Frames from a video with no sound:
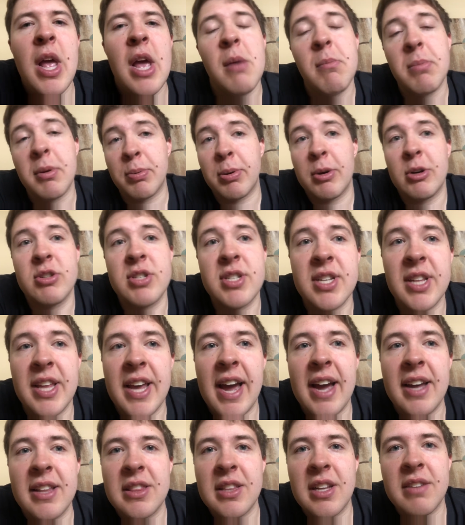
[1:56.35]
but personally,
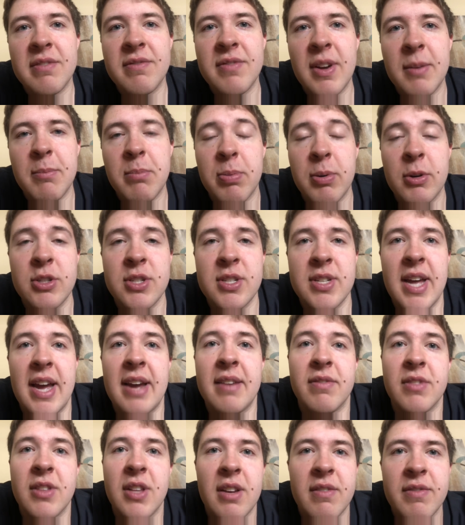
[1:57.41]
I love, personally, I've
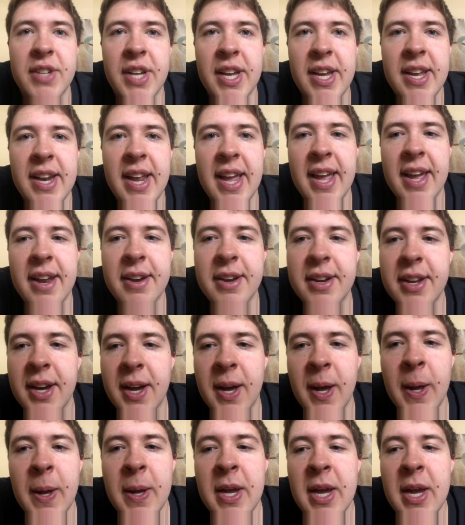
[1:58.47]
loved it, and, uh...